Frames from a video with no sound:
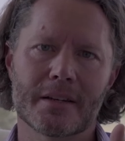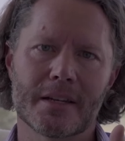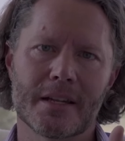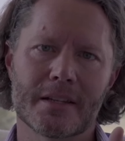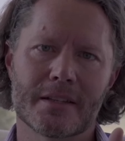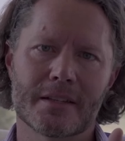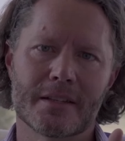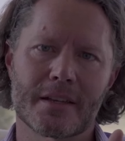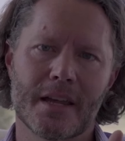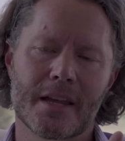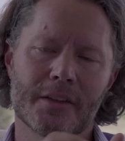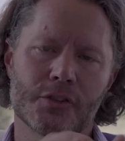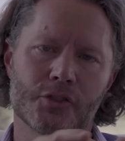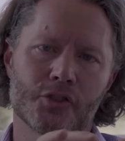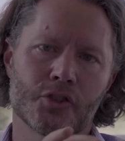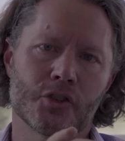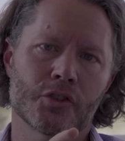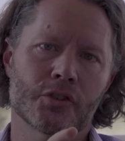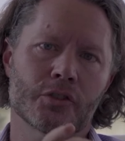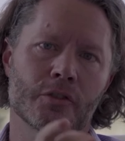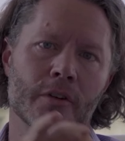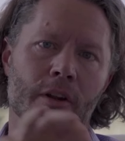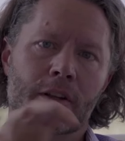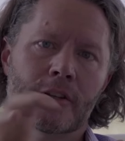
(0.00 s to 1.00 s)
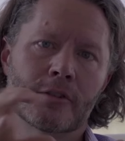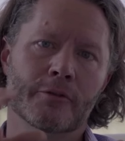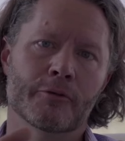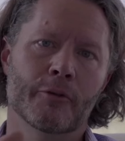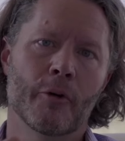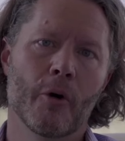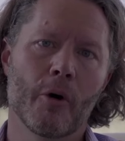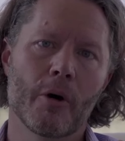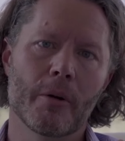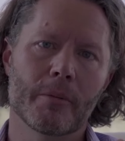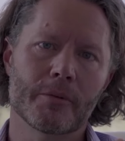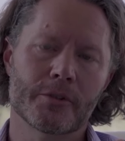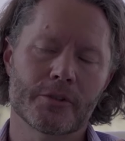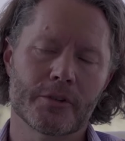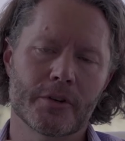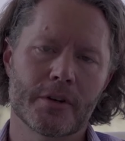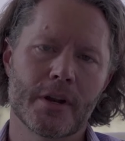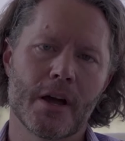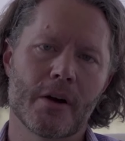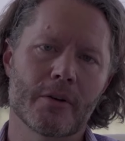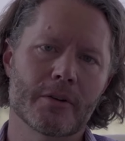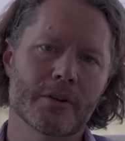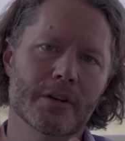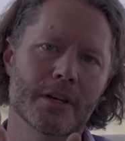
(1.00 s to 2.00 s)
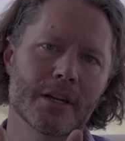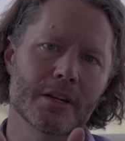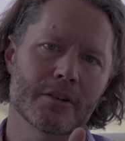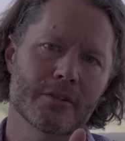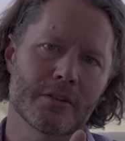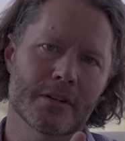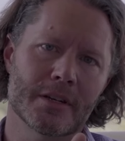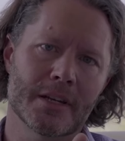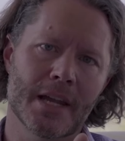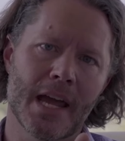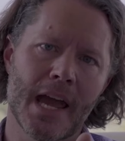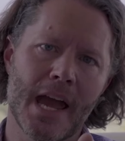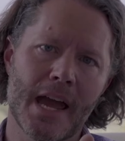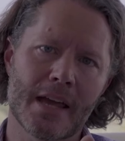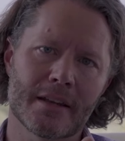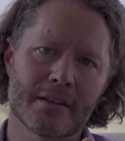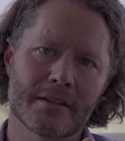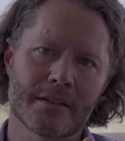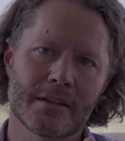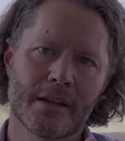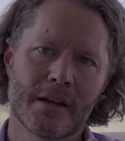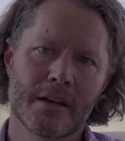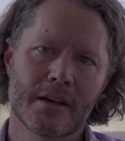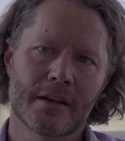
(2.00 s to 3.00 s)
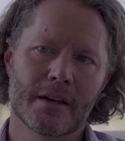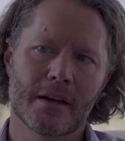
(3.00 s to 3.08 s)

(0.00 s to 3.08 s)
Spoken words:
It's just transformed. So now you need to test.